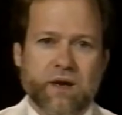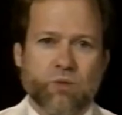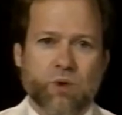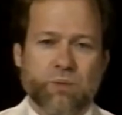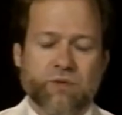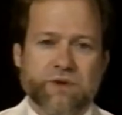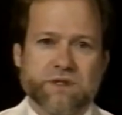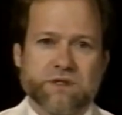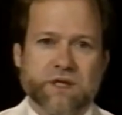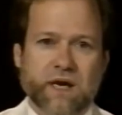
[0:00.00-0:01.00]
We'll put
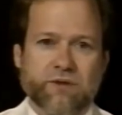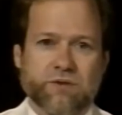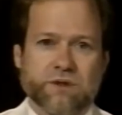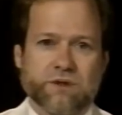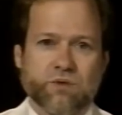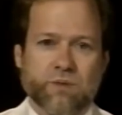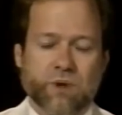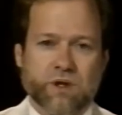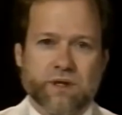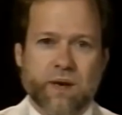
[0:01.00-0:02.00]
these together until we
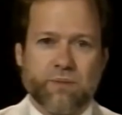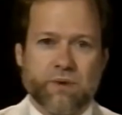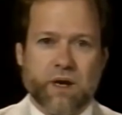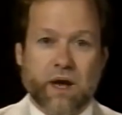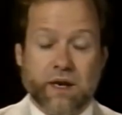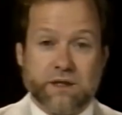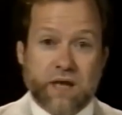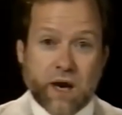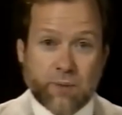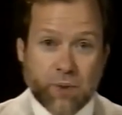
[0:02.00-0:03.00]
build up an
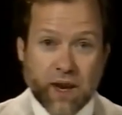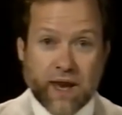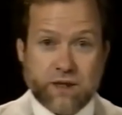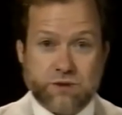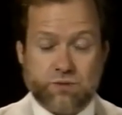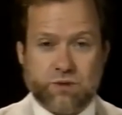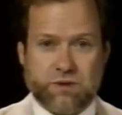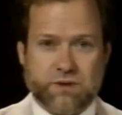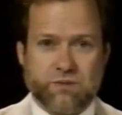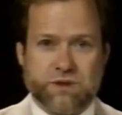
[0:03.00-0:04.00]
entire planet's
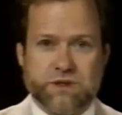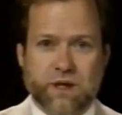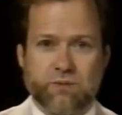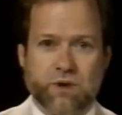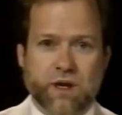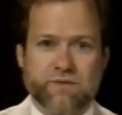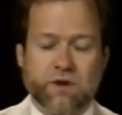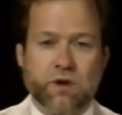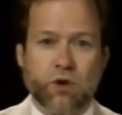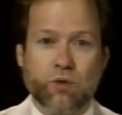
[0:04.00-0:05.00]
worth, at which time we'll have a
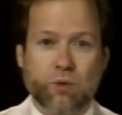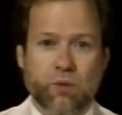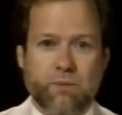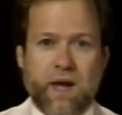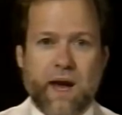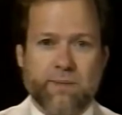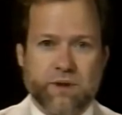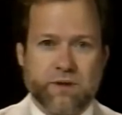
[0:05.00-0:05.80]
global map,